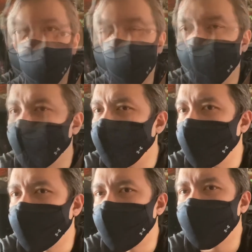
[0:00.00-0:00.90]
So
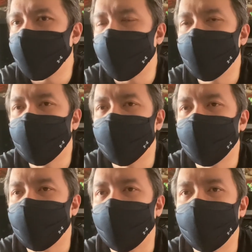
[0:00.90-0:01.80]
it's just
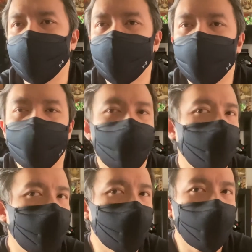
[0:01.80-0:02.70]
relative, right?
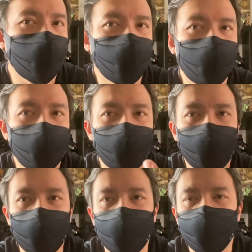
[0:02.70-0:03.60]
So if you get a
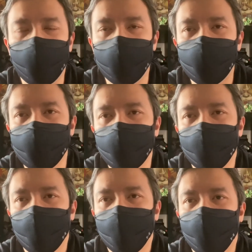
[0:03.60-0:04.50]
thicker mask
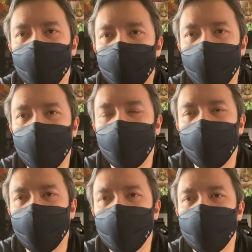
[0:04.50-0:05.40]
with many
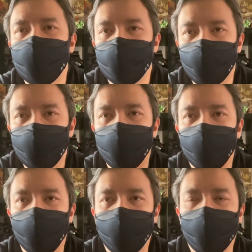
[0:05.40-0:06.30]
layers, it's going to be a
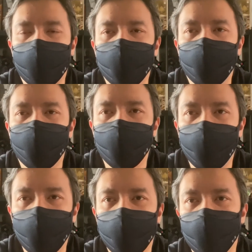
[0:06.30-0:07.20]
lot harder to
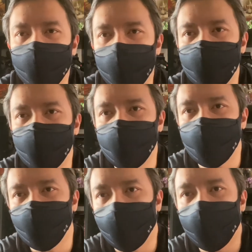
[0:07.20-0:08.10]
breathe than a mask which
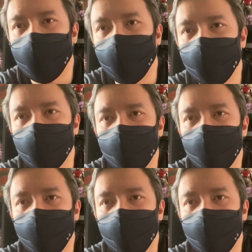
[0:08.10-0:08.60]
is 1 layer.